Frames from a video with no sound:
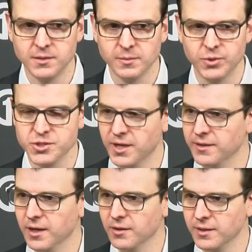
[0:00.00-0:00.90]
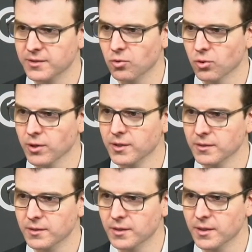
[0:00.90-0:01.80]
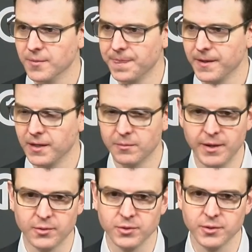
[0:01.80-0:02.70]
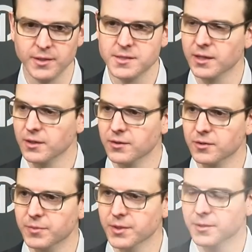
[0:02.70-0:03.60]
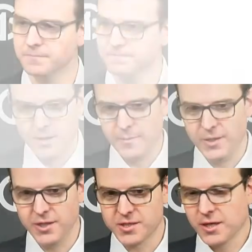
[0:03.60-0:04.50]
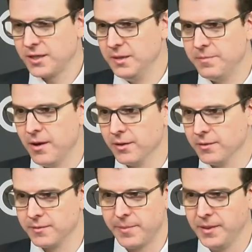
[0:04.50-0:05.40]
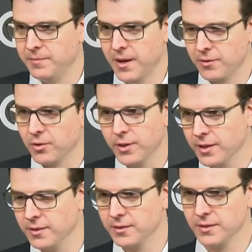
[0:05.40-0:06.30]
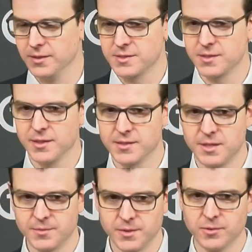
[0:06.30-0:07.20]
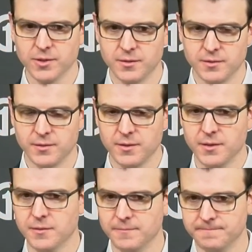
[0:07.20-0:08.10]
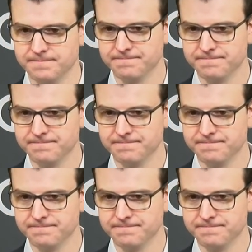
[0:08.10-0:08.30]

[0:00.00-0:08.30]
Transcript: to put your head down and get to work and uh, and come back with a great second and third period. I mean, you just got to keep pounding, keep pounding away, and it's uh, something where um,